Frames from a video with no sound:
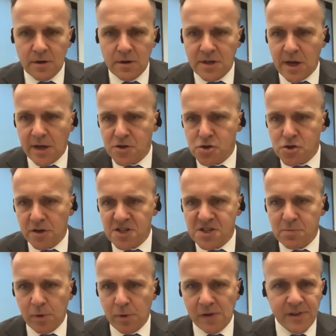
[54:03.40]
going to join us
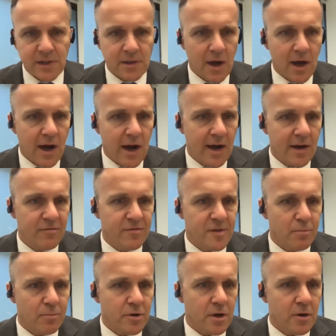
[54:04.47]
briefly live
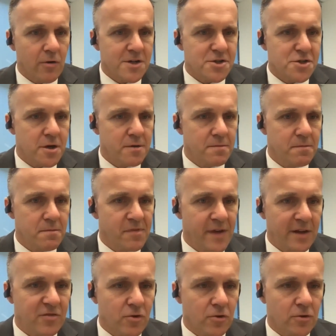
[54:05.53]
to put a question.
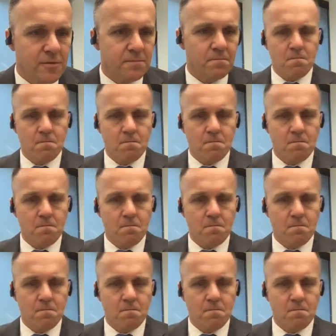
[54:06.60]
Thanks, Gordon.